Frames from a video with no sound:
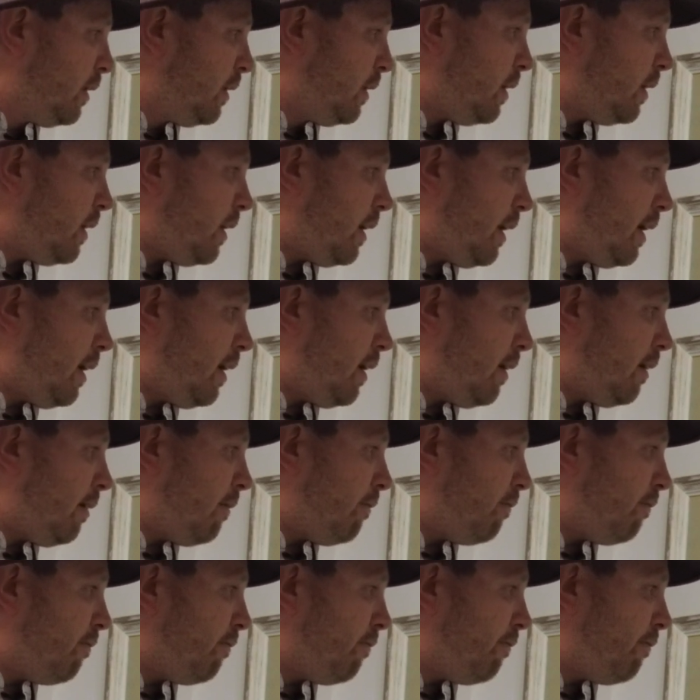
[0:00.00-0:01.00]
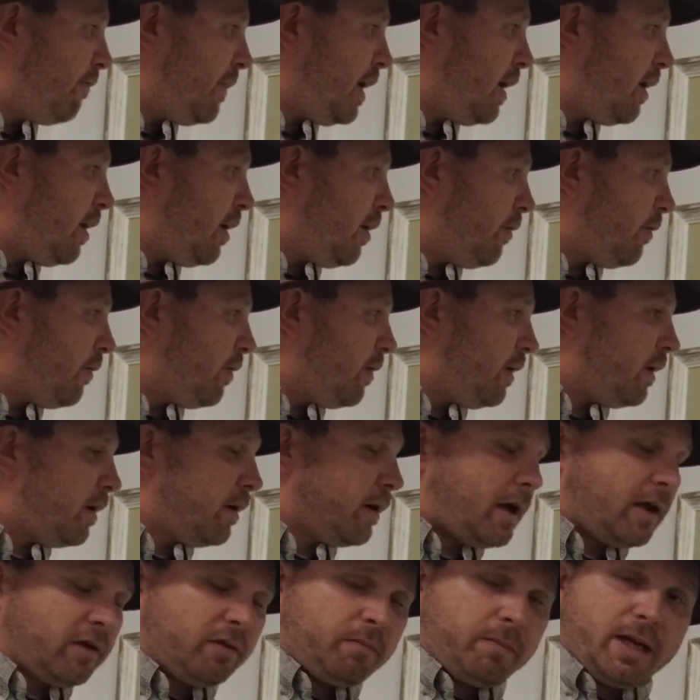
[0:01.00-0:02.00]

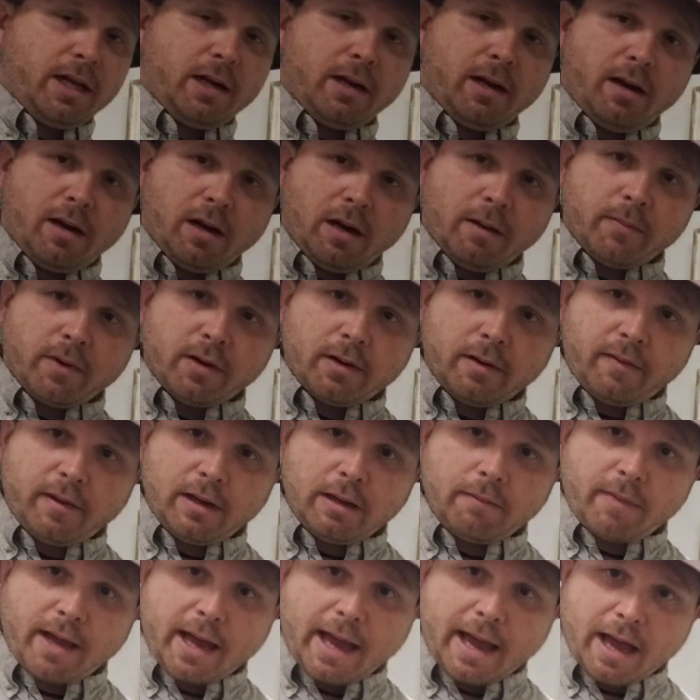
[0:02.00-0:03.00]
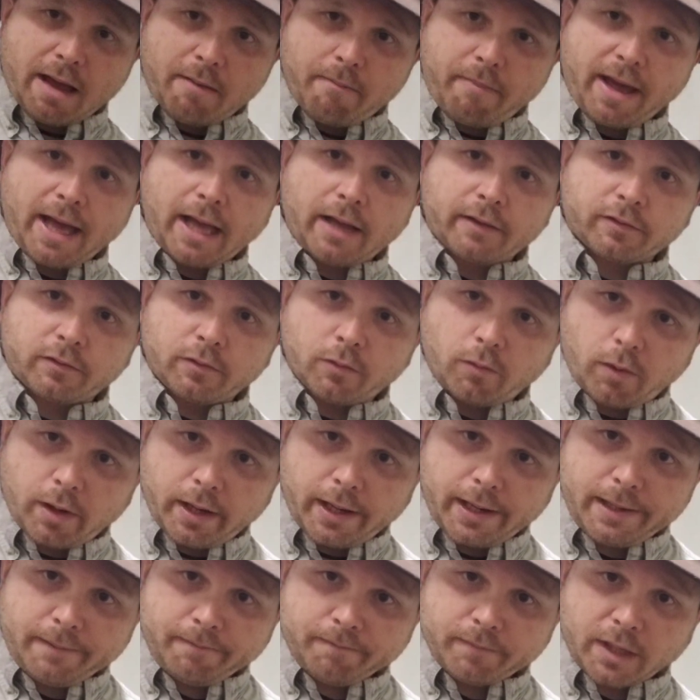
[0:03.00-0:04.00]
there has been a number of them that have passed
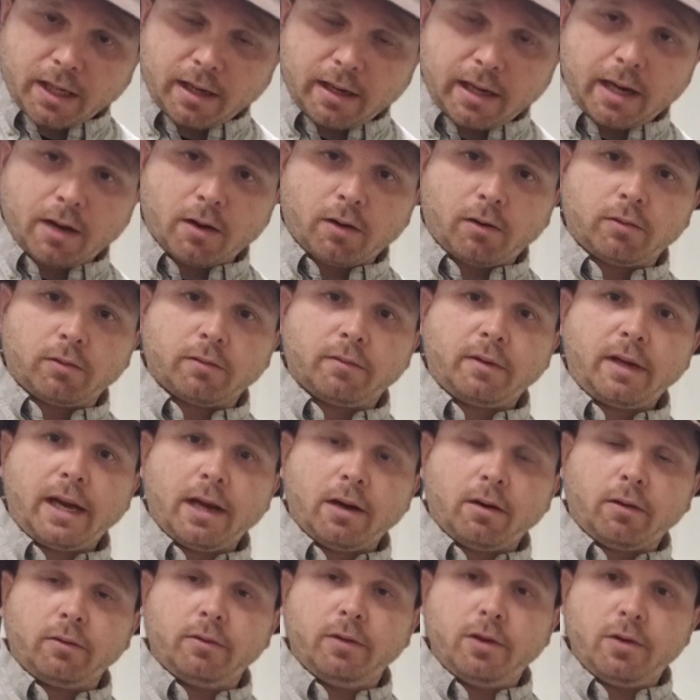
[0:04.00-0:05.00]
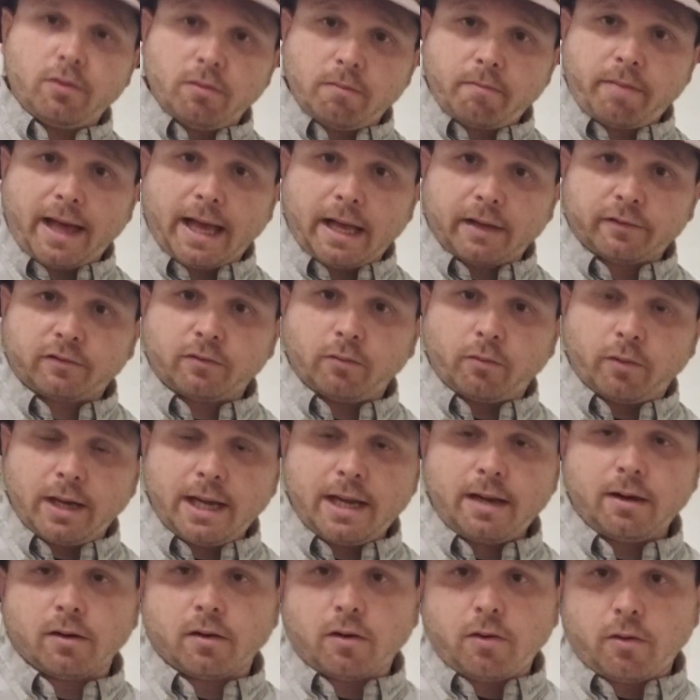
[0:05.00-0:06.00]
away. Harold Newton passed away,
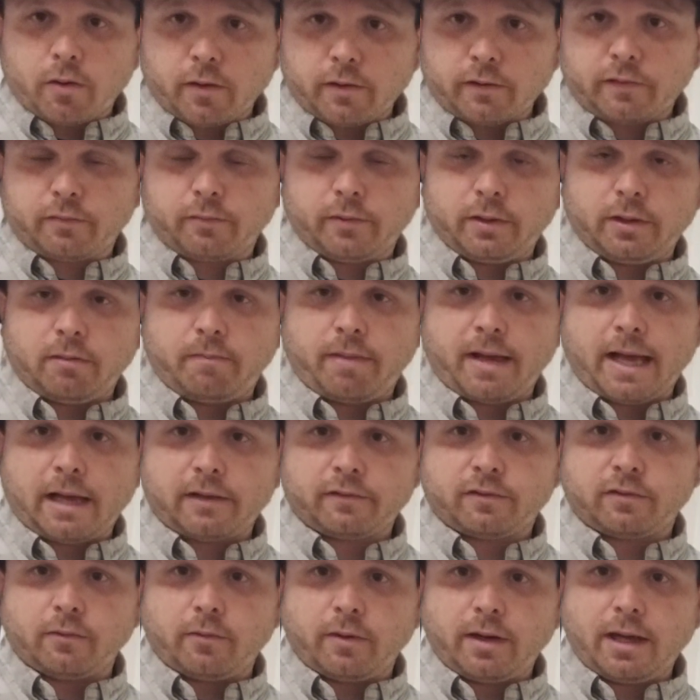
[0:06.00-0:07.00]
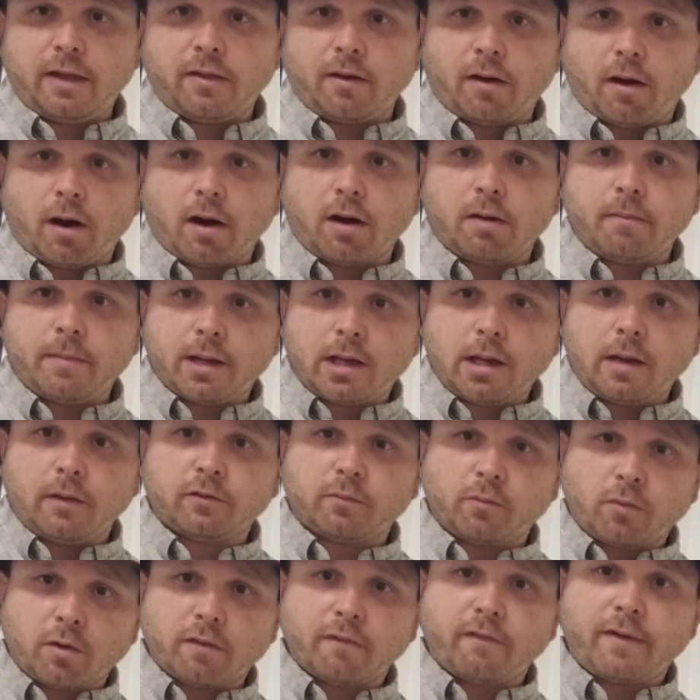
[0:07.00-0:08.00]
and of course, when you pass away, the art becomes
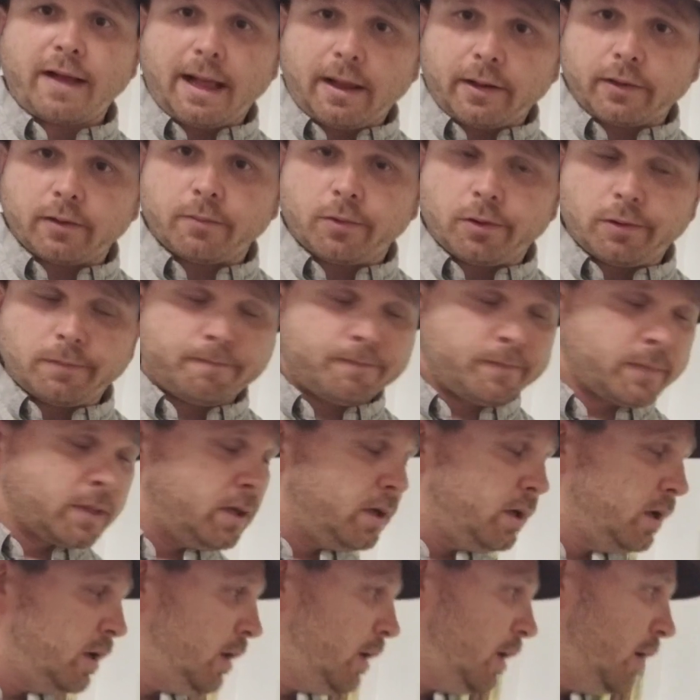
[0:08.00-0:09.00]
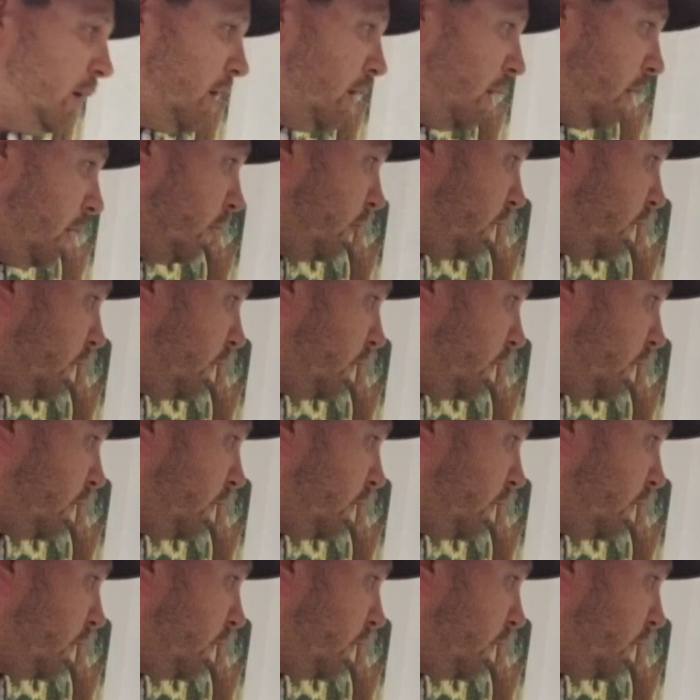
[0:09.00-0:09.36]
more valuable. And